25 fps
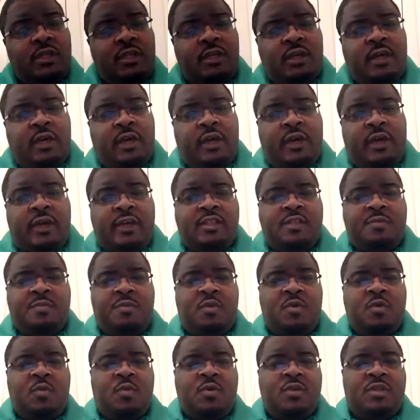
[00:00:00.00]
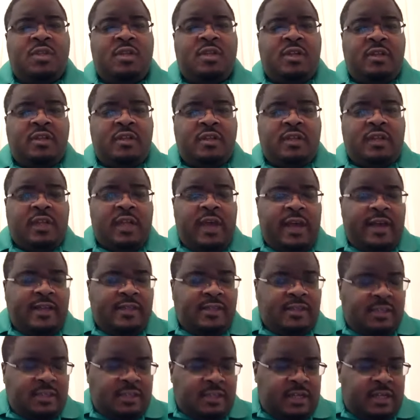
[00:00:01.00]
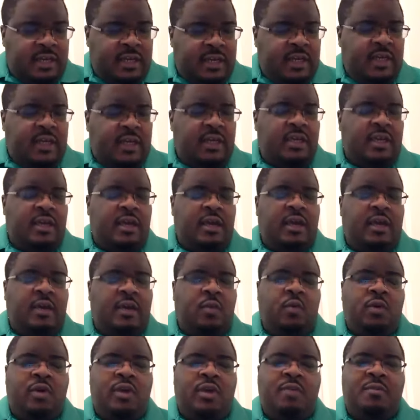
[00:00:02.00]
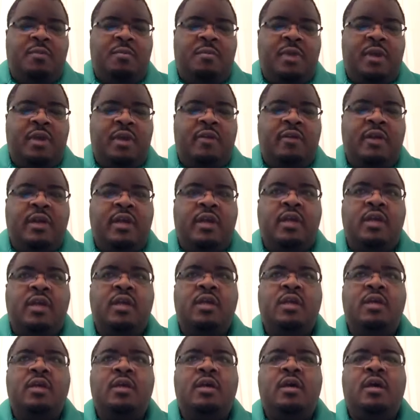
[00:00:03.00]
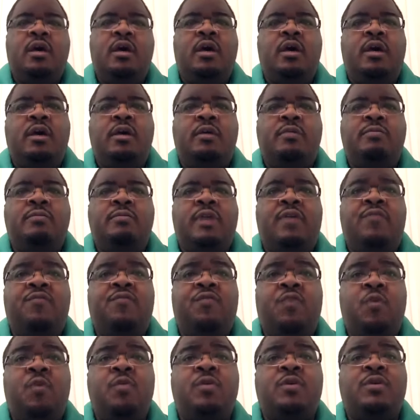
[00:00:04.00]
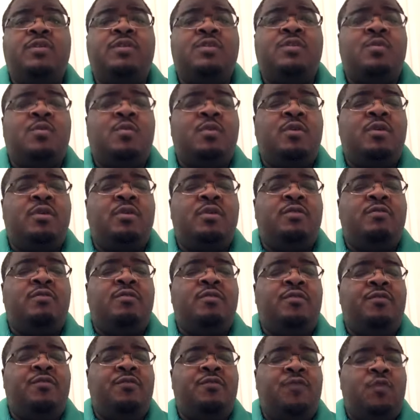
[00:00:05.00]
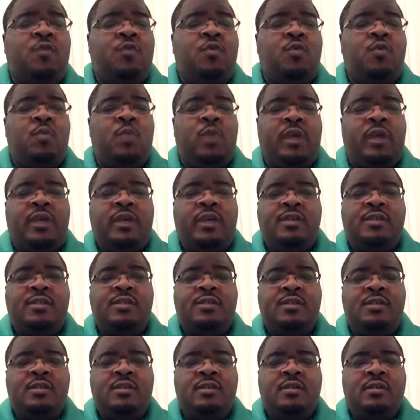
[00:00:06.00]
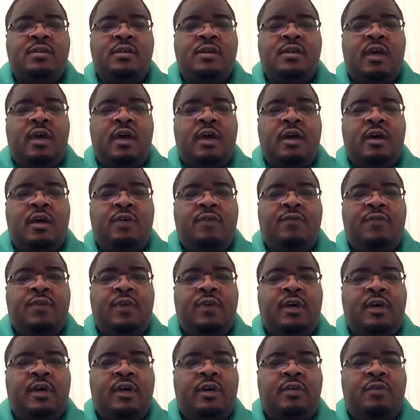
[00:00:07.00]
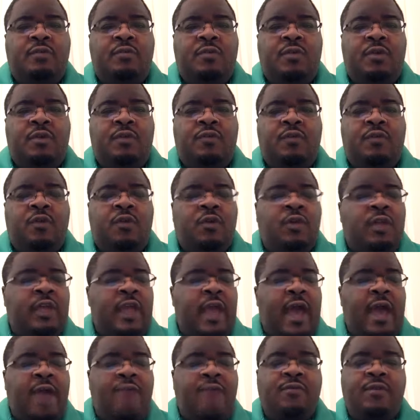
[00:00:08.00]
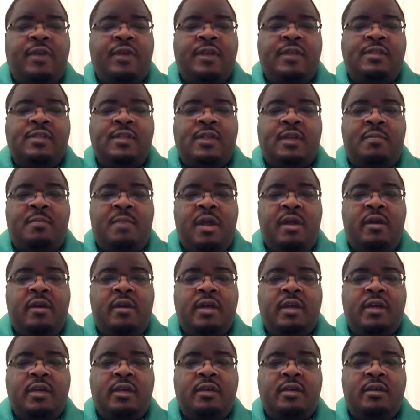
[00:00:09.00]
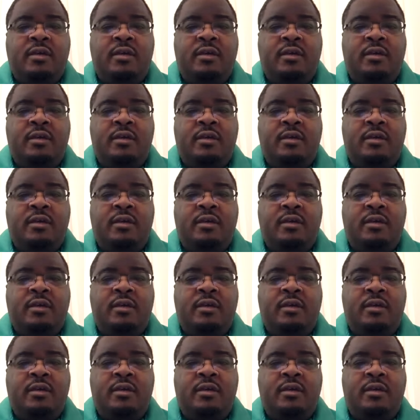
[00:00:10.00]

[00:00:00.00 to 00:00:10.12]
I spoke with another class today, William and Mary, that focused on the foodways of early Africans in America,